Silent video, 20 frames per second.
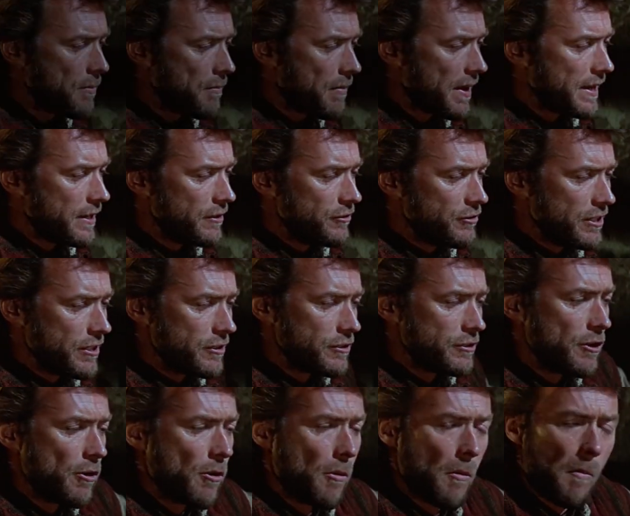wouldn't by any
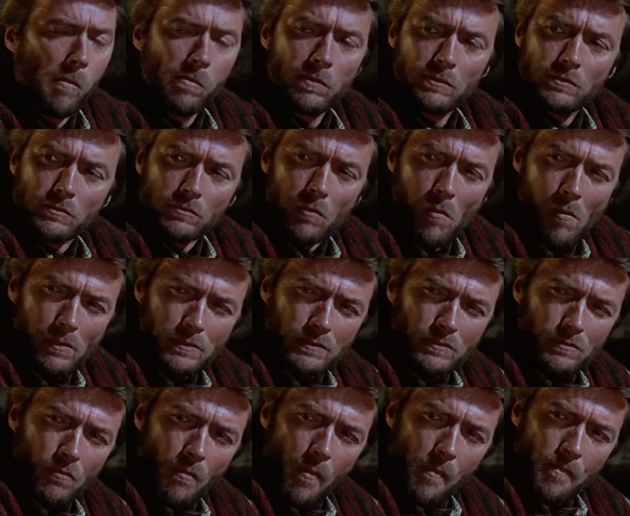chance know
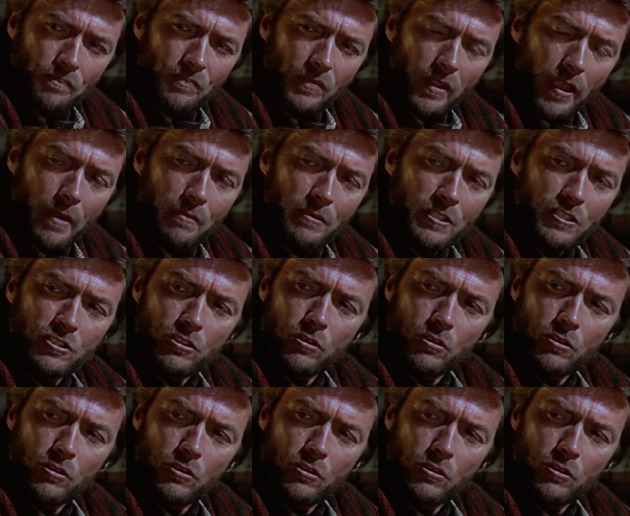how many